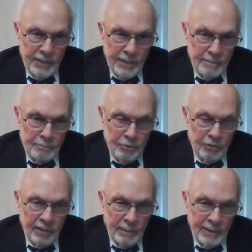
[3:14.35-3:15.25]
the
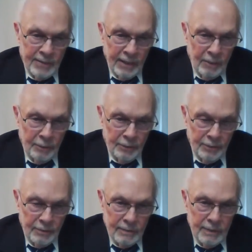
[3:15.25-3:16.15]
program itself,
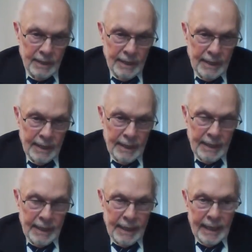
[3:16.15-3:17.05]

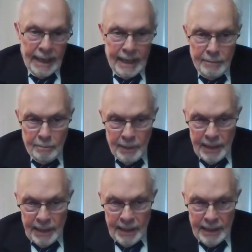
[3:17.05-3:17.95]
and
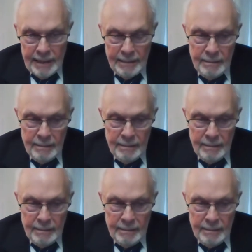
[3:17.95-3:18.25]
B,